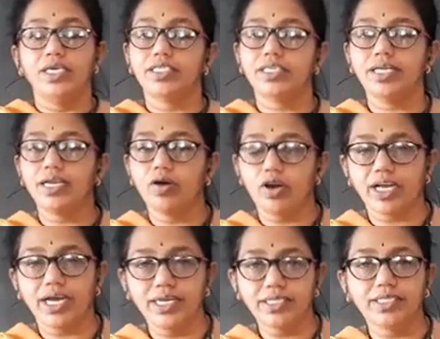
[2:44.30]
is it an
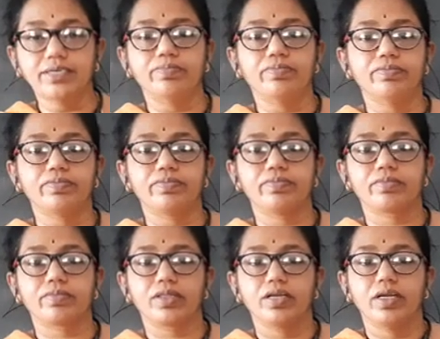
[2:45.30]
organism?
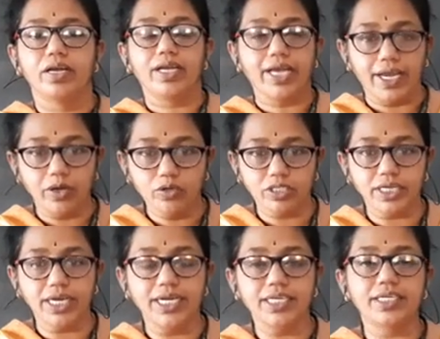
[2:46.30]
Can you
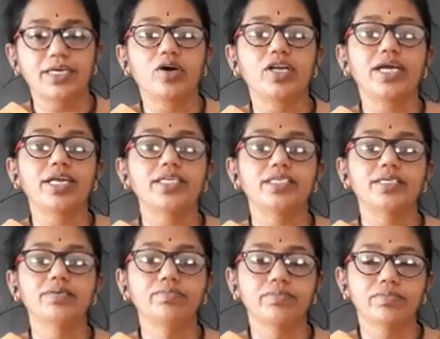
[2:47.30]
say it is an
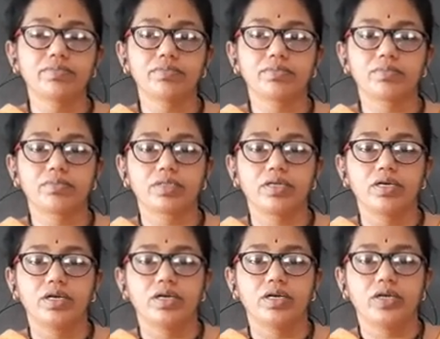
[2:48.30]
organism?
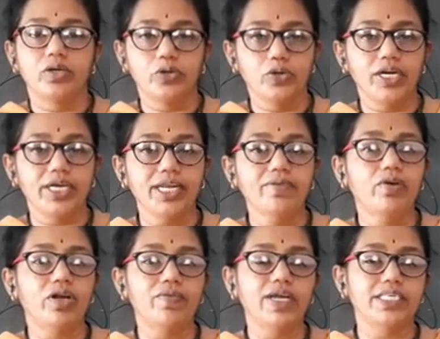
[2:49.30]
Do you agree
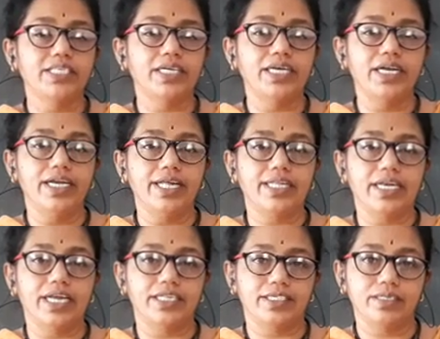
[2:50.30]
what we had studied in 8th
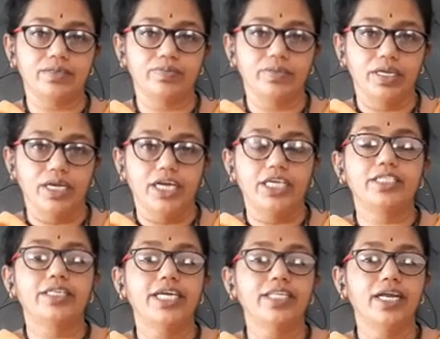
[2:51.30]
class? It's
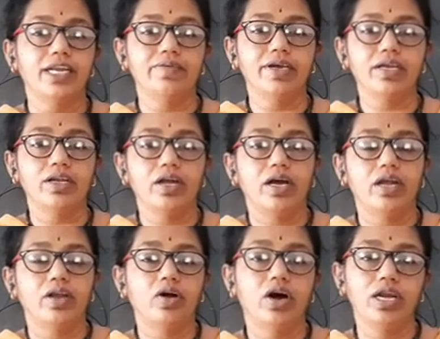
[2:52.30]
neither living
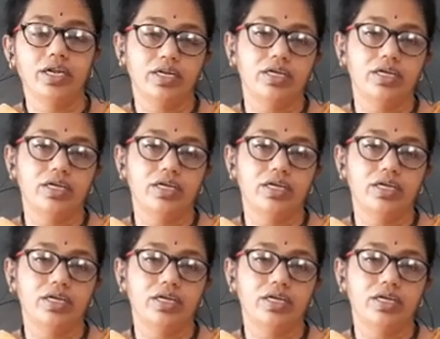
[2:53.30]
nor